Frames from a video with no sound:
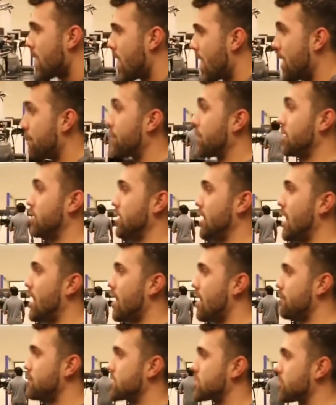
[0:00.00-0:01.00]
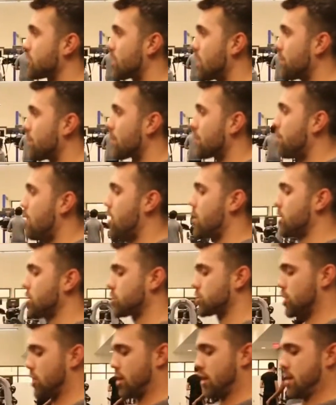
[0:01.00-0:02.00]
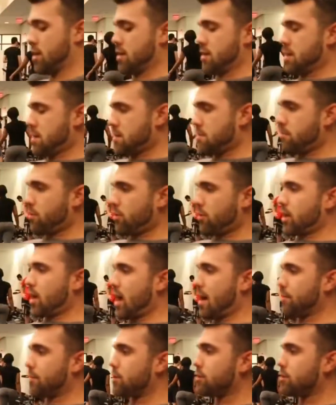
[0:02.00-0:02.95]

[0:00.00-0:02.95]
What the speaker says: And I'm still keeping posture, pulling up.